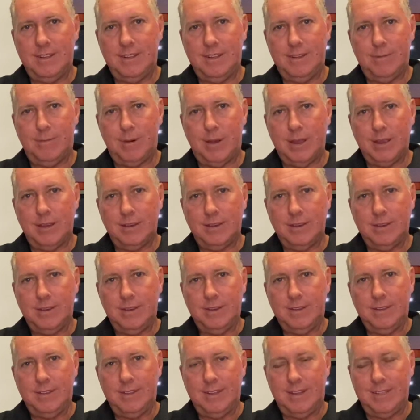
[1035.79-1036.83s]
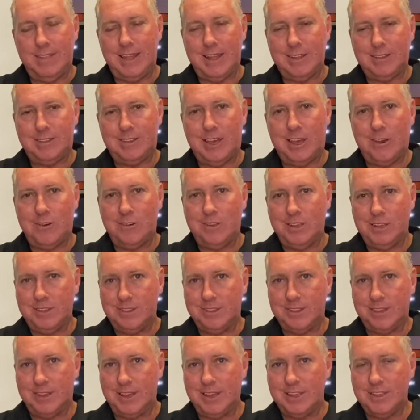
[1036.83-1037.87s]
wait. And that's how it is,
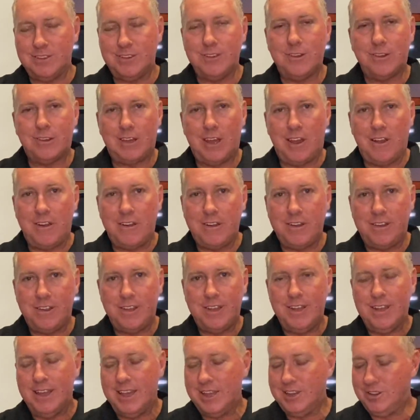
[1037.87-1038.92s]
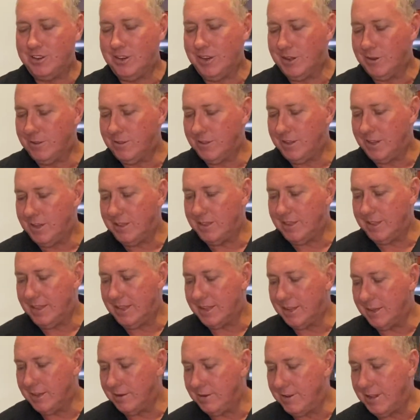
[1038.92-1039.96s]
okay? There's no current, as you know, in
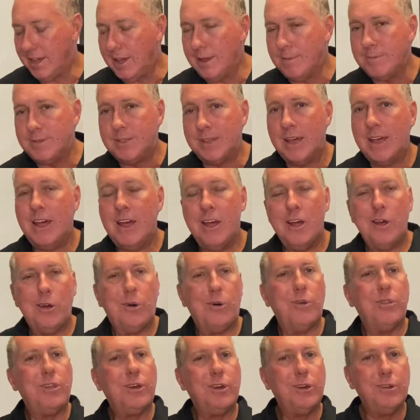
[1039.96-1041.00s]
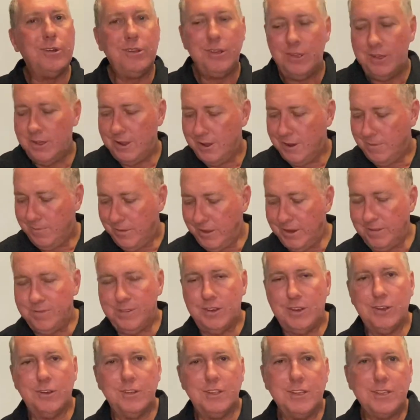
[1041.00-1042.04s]
the dams. Although, I don't know if you
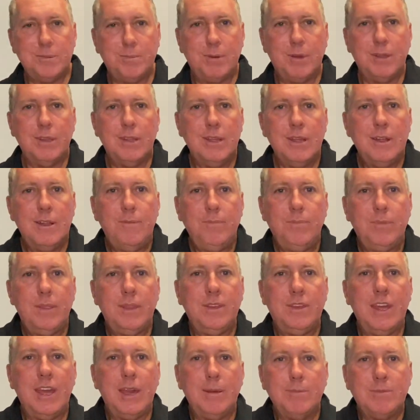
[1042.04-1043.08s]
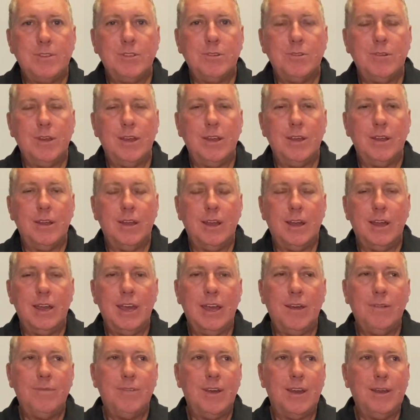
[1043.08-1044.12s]
know this, but dams do
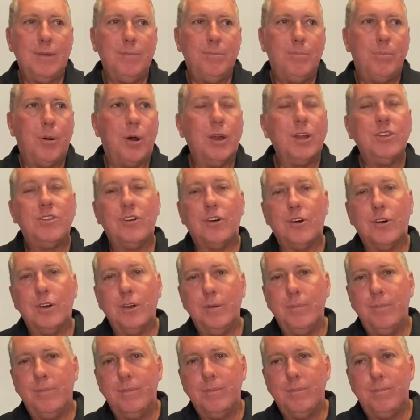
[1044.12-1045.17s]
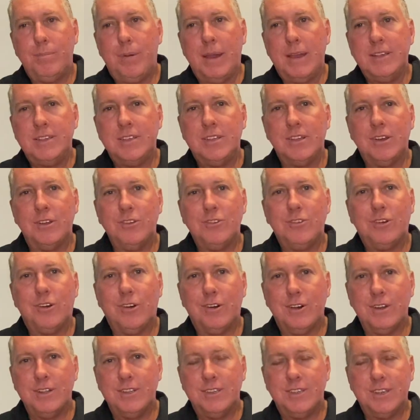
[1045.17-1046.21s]
have a bite time based on
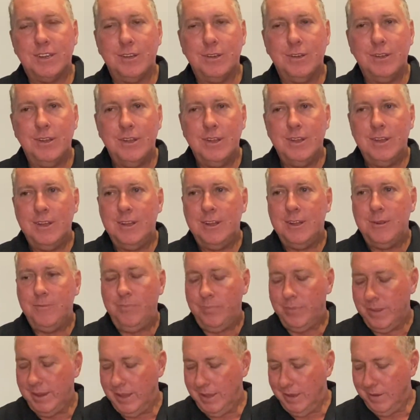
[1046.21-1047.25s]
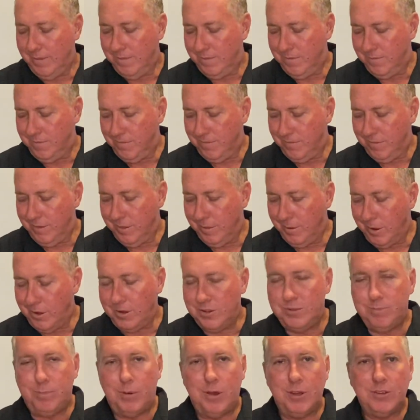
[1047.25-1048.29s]
tide. So if the
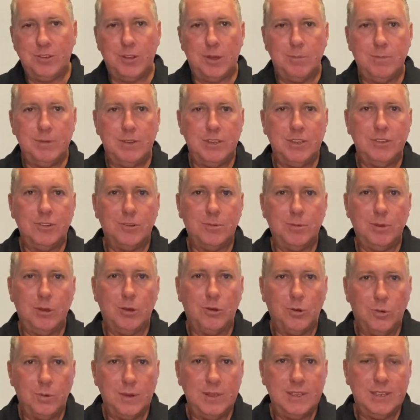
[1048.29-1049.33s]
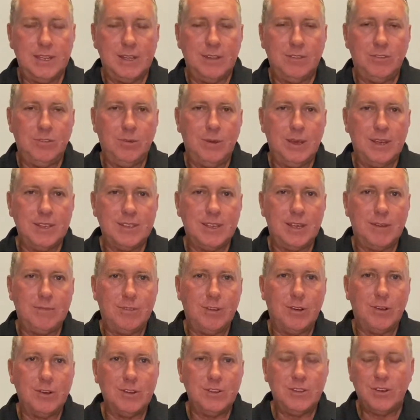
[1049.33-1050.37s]
hot bite time, which is normally always 2 hours after
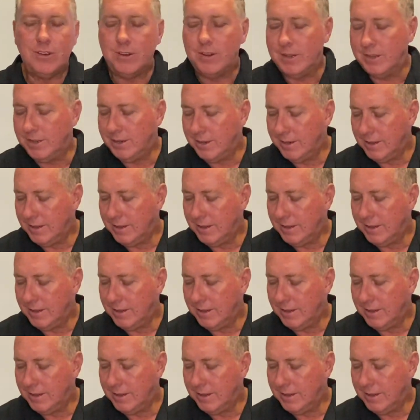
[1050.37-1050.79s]
high tide,